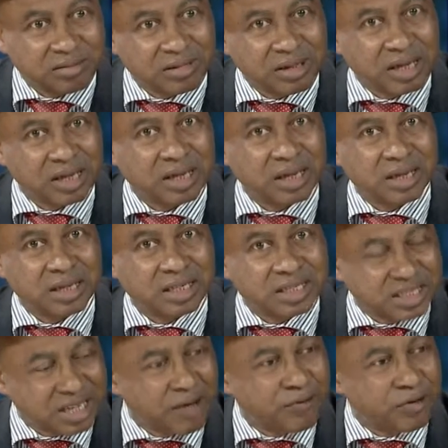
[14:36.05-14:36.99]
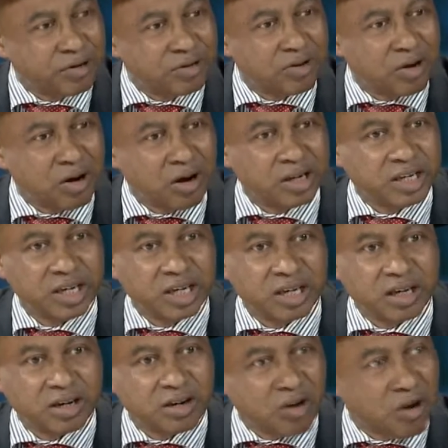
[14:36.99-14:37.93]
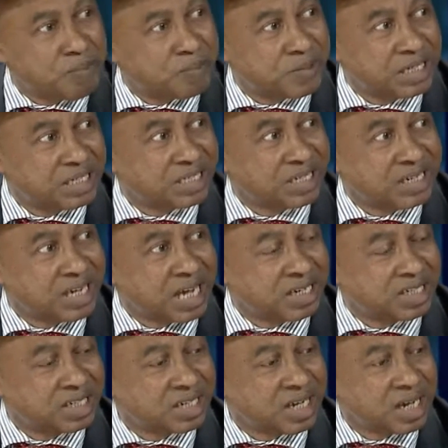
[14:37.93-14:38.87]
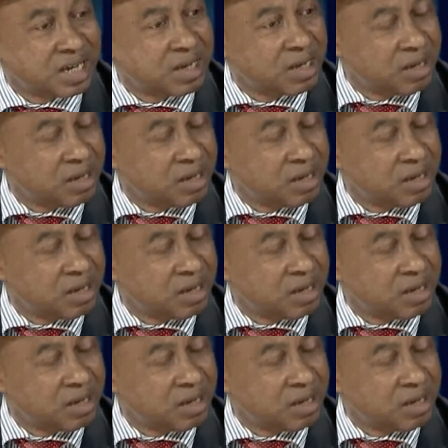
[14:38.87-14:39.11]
7 oil companies in Nigeria.